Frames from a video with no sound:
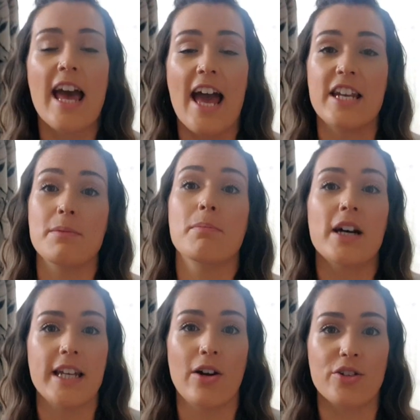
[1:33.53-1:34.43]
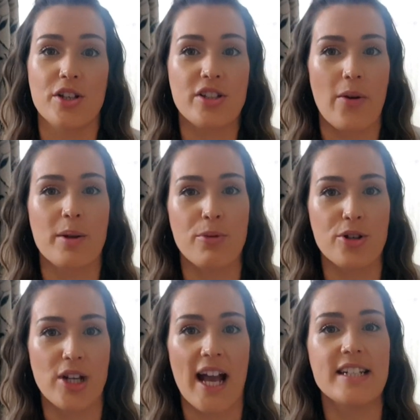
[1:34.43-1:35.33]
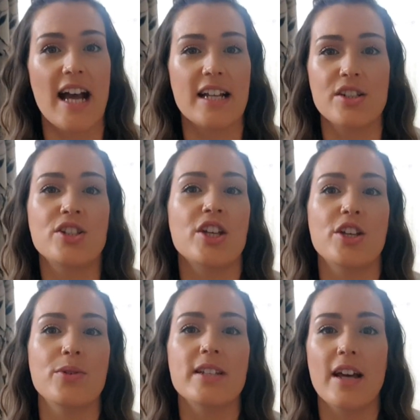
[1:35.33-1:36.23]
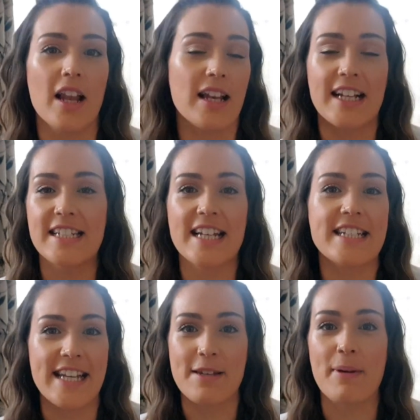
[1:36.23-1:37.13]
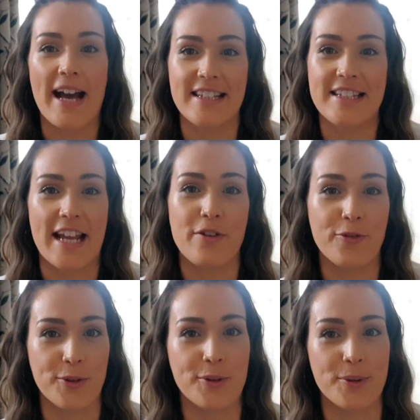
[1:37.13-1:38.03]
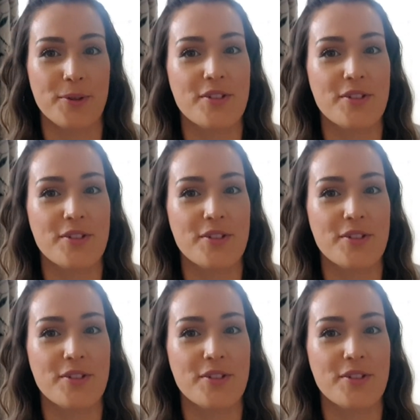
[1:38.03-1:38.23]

any money on a sewing project and to like dig deep and stay frugal.